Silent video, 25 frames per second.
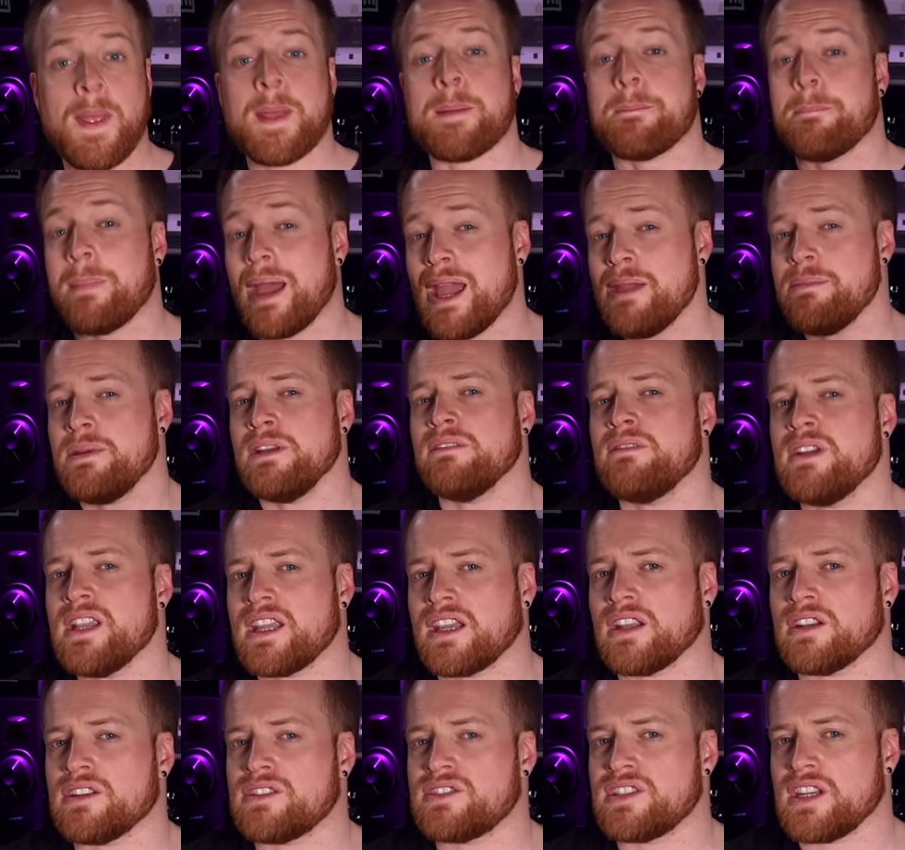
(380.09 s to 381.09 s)
maybe
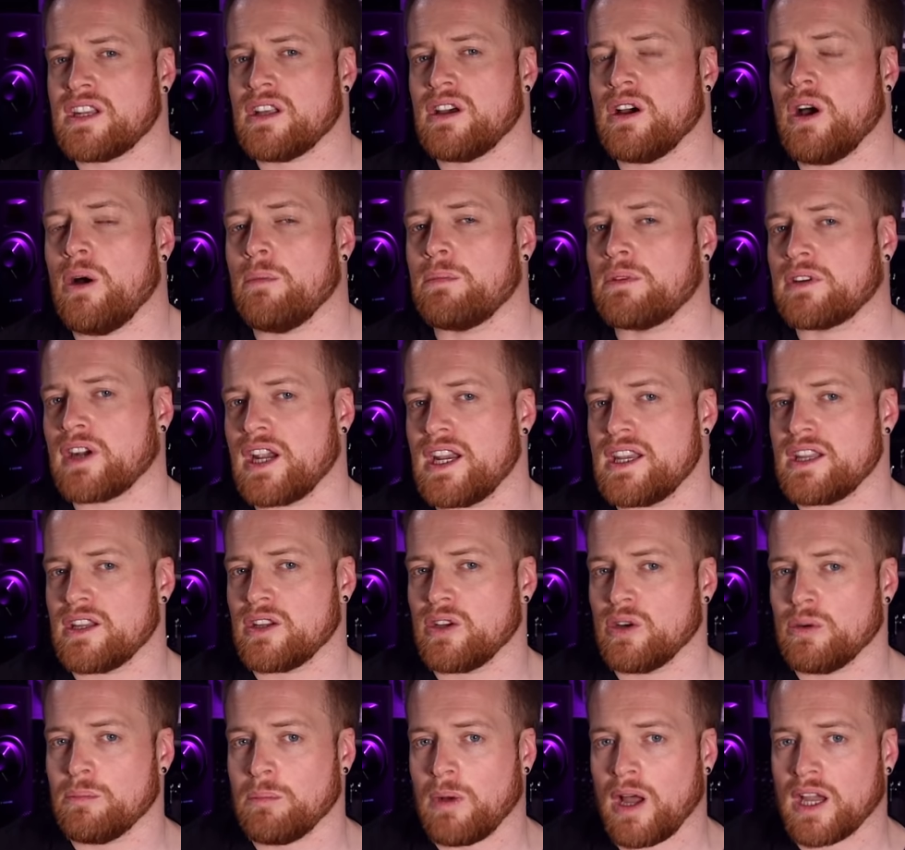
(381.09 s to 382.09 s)
reconsider upgrading
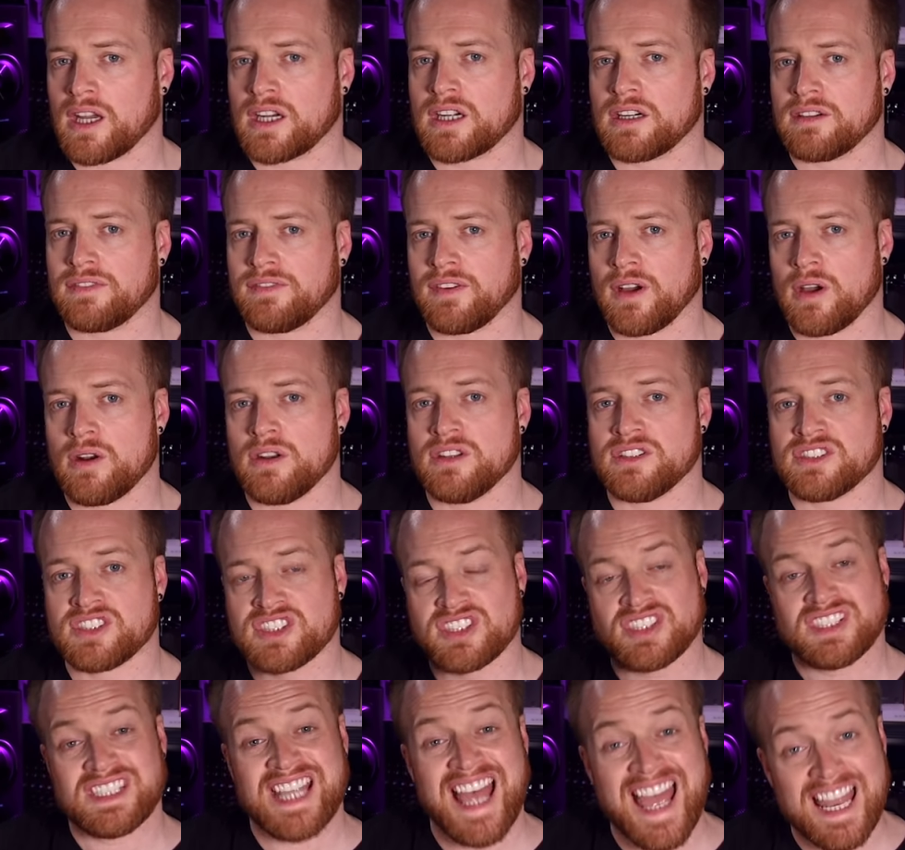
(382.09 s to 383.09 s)
your microphone
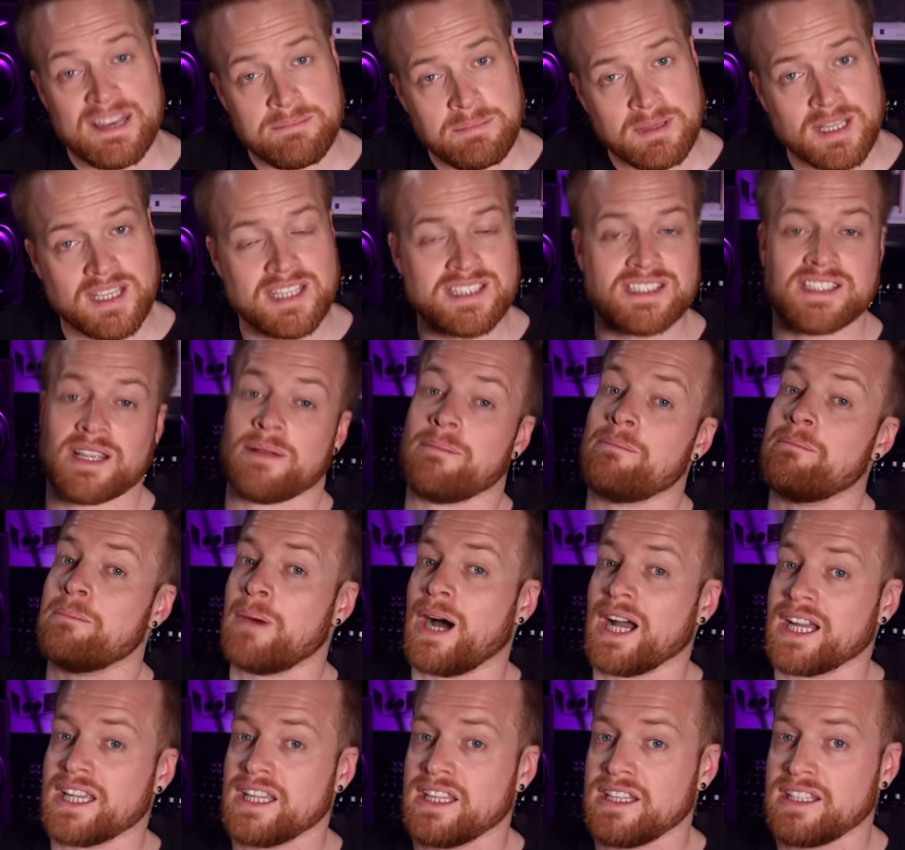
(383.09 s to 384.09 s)
instead because that
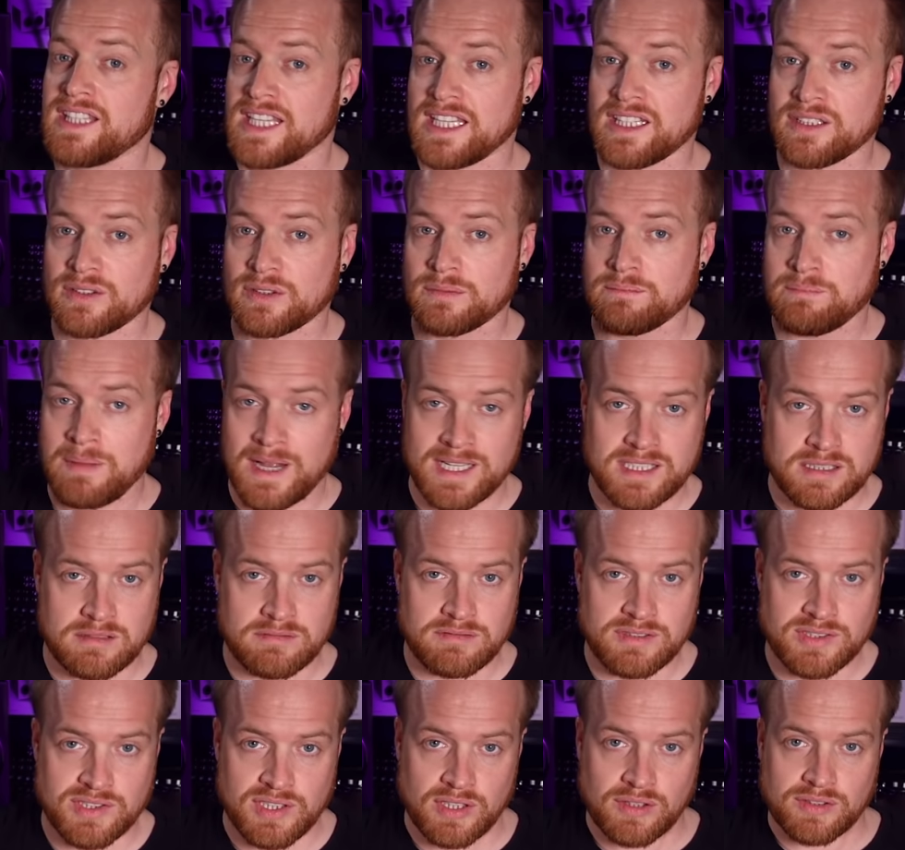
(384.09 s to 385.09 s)
might yield better
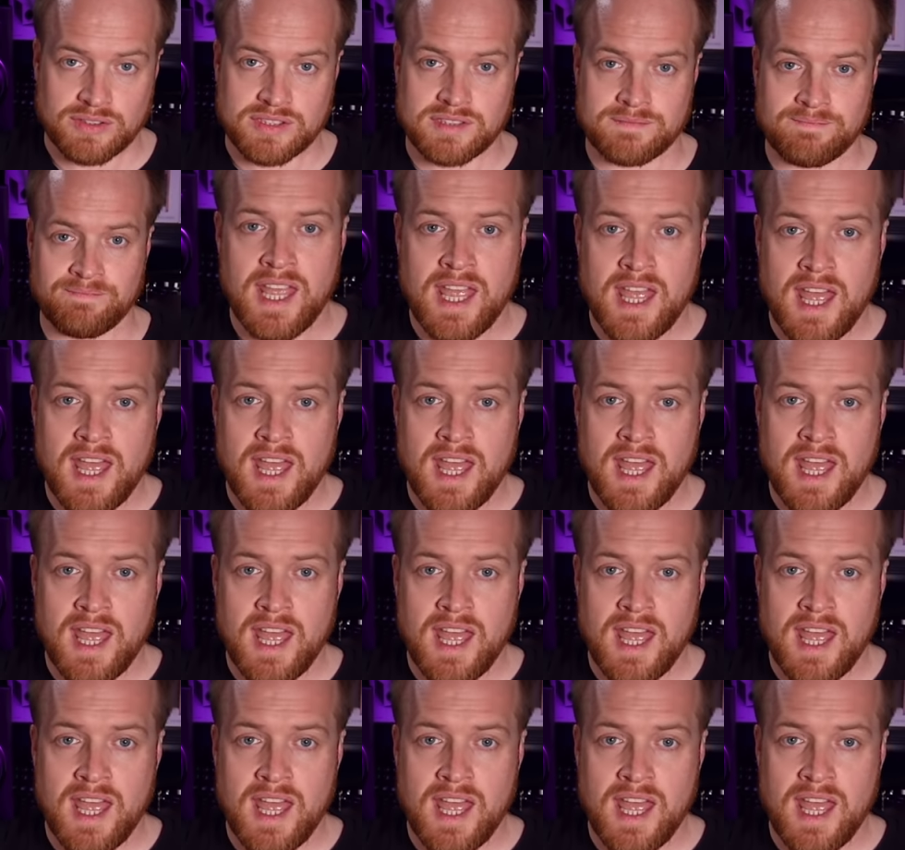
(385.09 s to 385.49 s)
results.